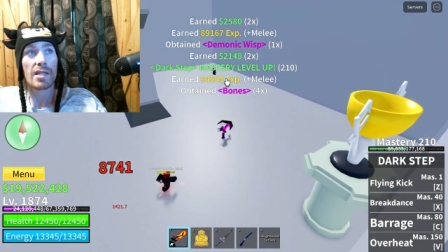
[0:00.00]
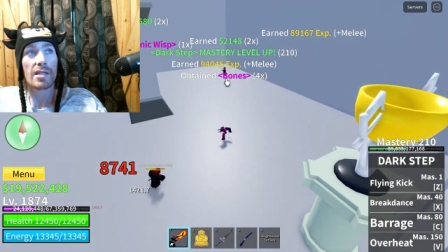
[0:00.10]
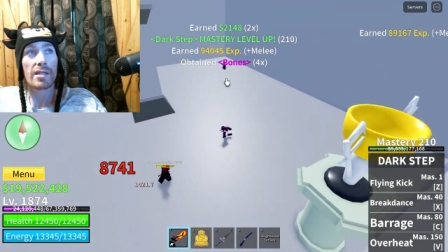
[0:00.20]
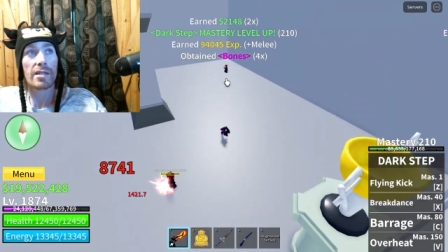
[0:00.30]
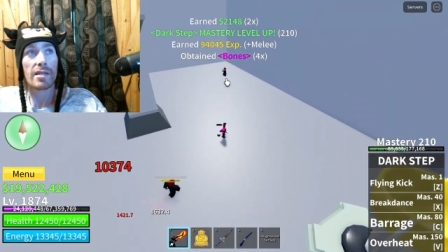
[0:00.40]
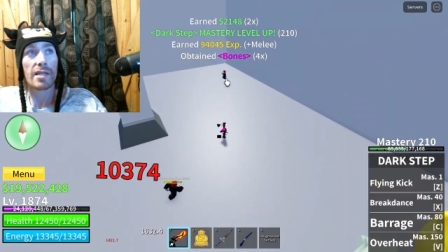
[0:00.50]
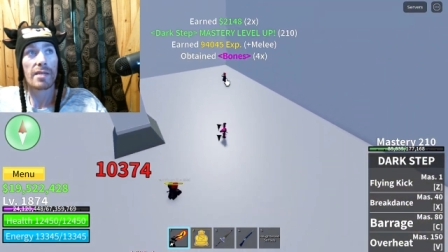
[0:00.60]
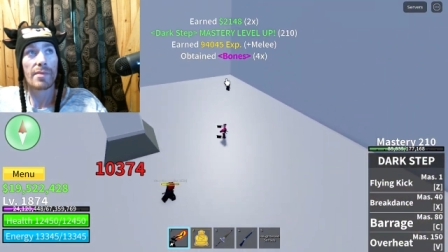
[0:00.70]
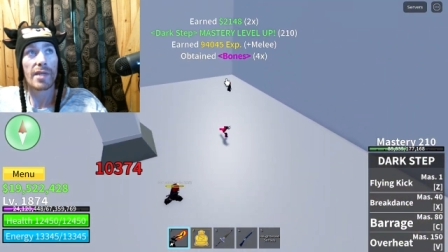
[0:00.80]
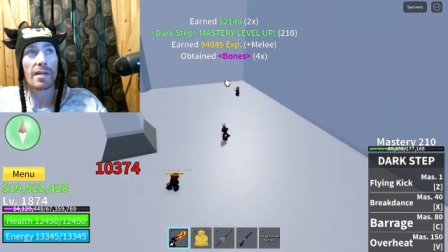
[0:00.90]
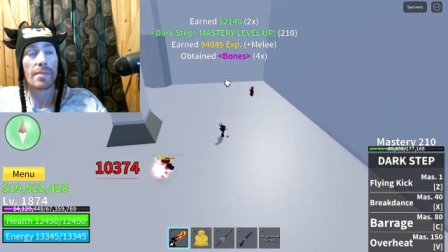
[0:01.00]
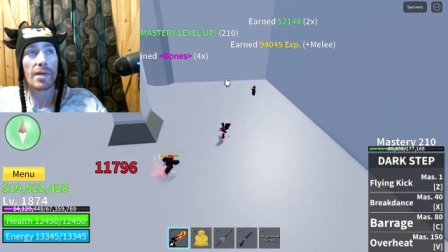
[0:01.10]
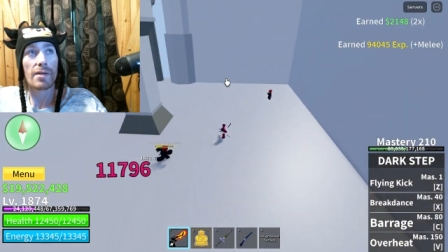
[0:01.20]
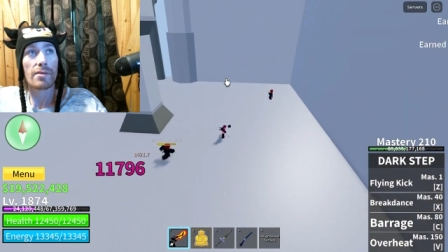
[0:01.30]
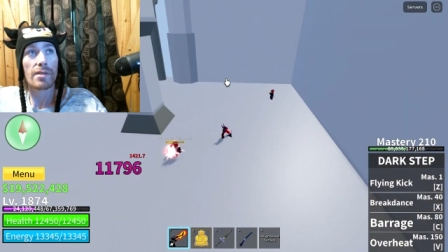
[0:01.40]
Just keep getting
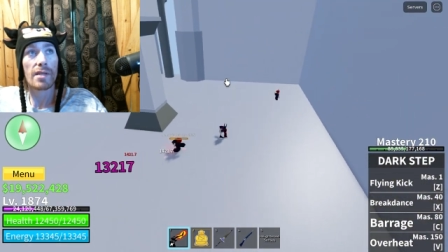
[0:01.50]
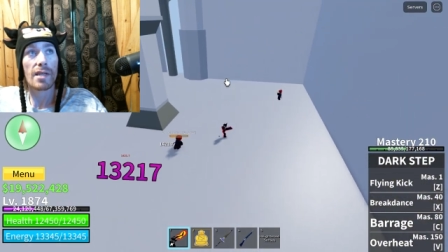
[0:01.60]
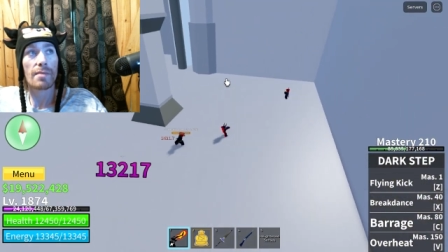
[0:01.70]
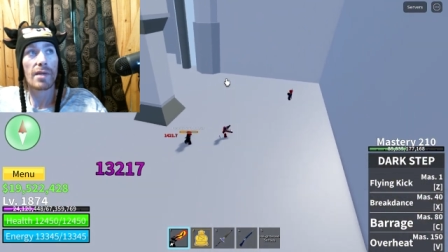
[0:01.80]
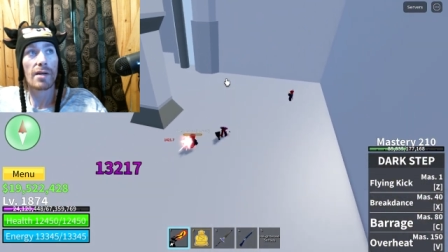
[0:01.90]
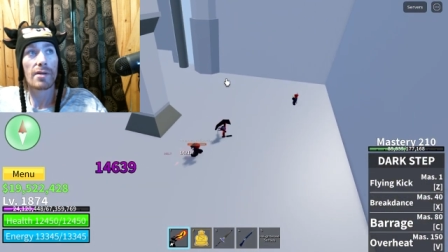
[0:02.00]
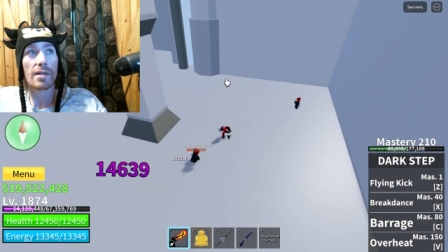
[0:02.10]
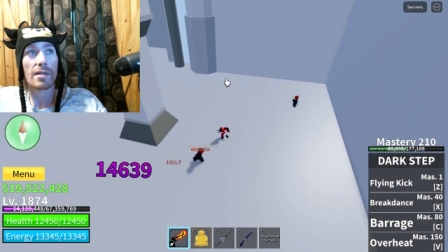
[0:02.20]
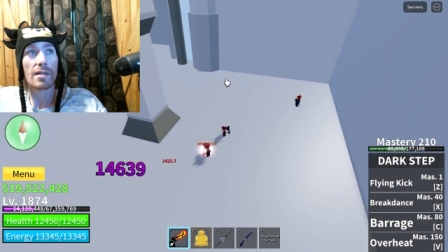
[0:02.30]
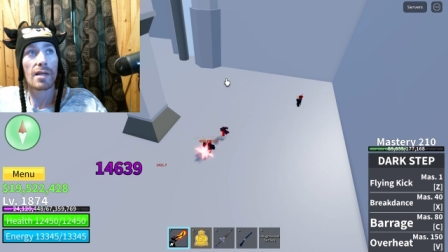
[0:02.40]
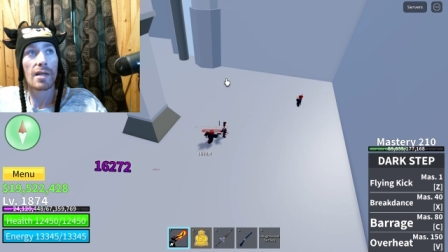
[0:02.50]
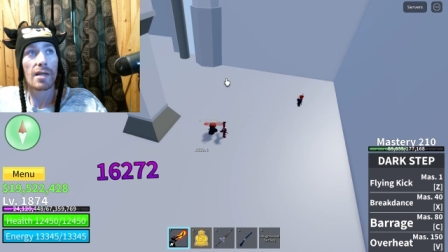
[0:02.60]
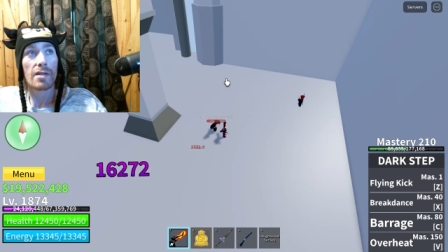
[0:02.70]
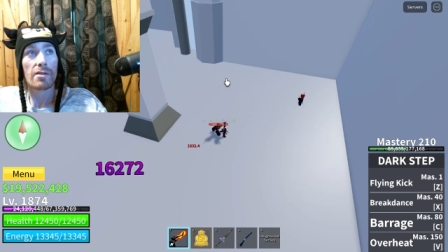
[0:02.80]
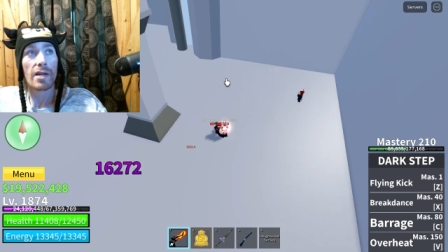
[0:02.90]
bones, keep going, and
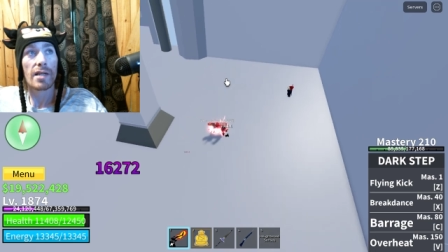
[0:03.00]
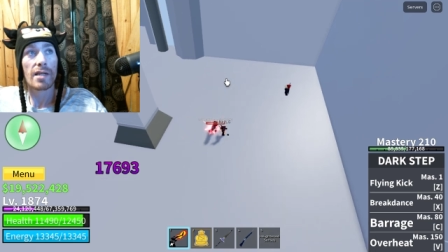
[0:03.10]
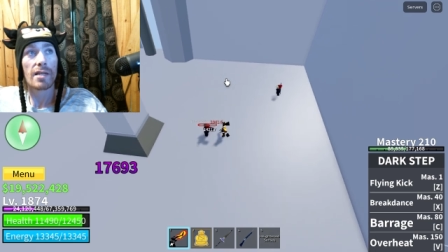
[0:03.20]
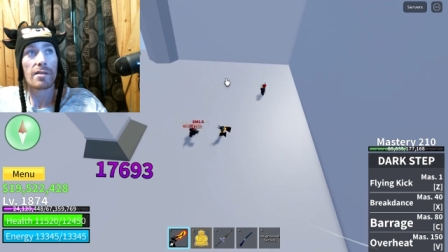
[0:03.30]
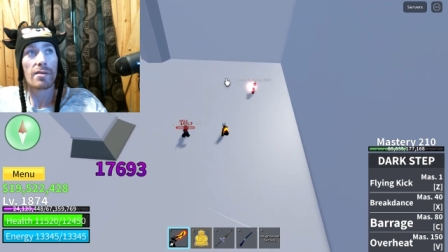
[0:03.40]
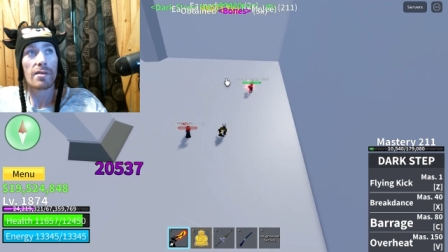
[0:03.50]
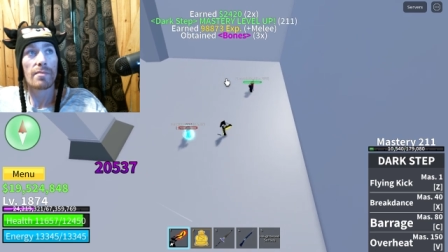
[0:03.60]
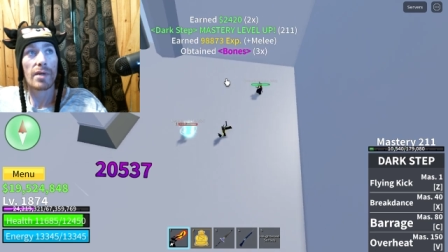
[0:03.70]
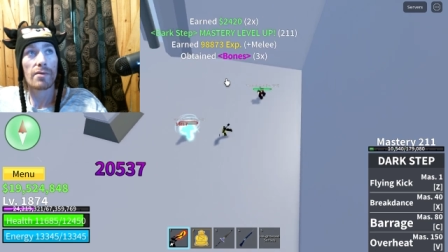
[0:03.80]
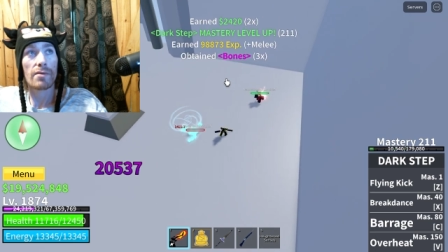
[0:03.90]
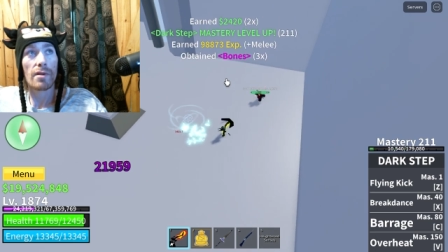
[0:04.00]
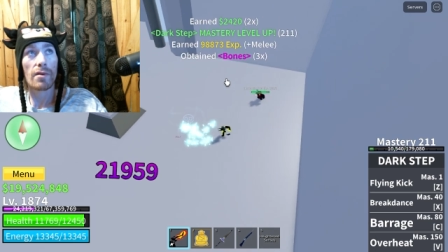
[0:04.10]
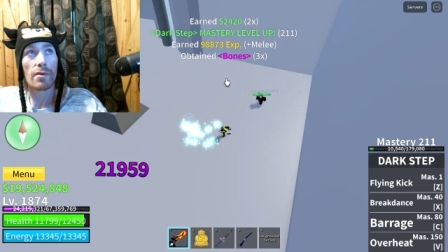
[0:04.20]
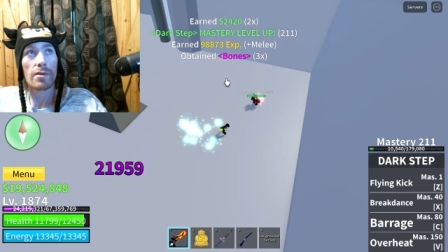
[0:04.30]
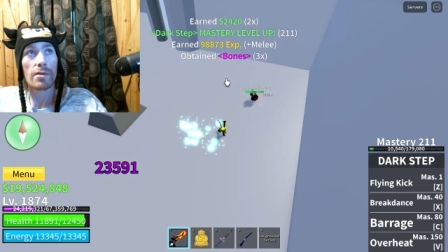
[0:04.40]
trading into the Bone
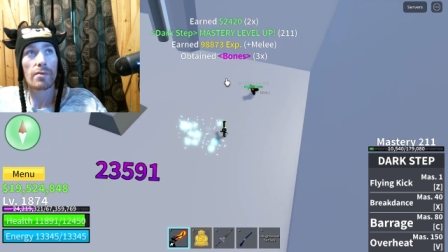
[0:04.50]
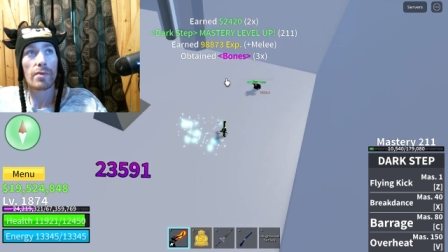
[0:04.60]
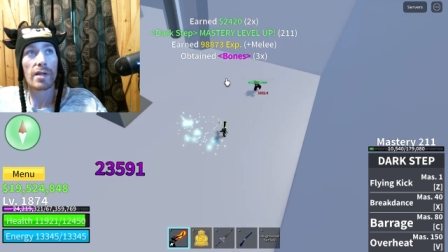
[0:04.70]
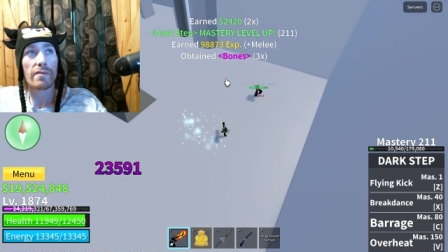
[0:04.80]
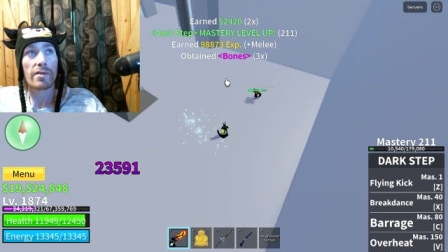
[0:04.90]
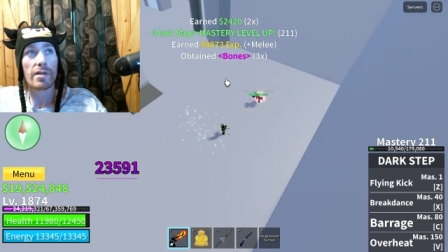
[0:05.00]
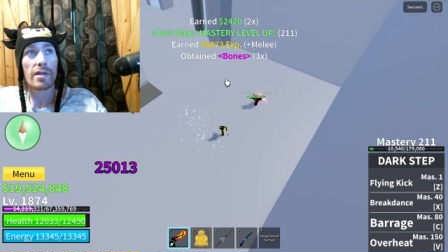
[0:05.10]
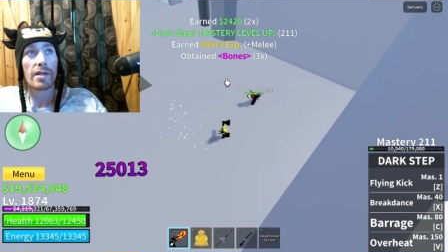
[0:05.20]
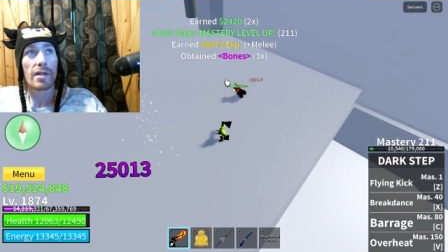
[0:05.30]
Lord or whatever.